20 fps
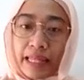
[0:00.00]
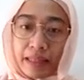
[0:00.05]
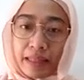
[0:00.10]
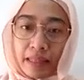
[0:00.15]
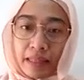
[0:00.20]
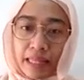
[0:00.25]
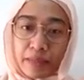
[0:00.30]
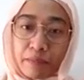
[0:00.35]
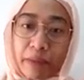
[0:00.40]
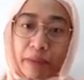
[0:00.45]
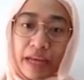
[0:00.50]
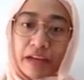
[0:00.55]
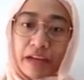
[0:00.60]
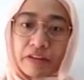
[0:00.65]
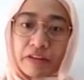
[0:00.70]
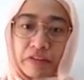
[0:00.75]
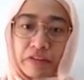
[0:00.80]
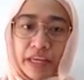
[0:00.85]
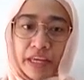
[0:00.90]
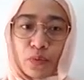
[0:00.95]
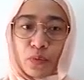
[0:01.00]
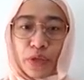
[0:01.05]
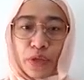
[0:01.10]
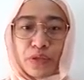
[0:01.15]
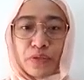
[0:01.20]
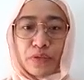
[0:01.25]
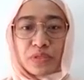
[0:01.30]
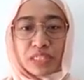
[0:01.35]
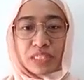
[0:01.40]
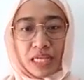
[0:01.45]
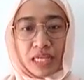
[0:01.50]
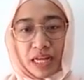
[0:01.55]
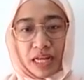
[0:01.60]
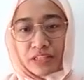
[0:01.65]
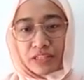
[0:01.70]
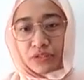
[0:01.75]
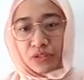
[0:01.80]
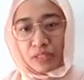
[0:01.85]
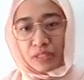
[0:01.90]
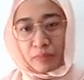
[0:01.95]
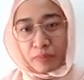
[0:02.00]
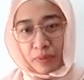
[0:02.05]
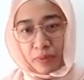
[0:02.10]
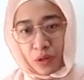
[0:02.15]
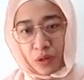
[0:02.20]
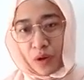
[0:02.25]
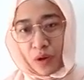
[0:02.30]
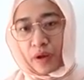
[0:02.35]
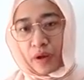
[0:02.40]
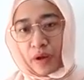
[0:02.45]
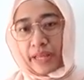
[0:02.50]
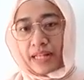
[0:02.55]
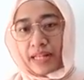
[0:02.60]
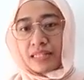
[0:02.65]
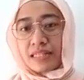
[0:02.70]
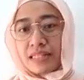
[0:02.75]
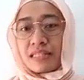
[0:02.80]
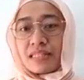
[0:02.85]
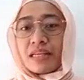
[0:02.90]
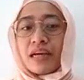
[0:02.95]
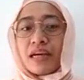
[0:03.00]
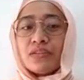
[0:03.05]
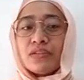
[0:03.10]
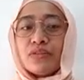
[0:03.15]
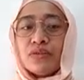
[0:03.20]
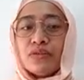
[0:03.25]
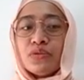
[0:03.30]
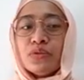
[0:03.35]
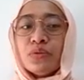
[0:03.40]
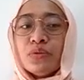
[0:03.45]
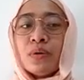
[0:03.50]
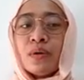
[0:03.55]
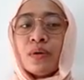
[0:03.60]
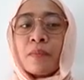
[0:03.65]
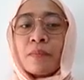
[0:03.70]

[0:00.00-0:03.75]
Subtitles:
at the back of it, when you start to deploy and start to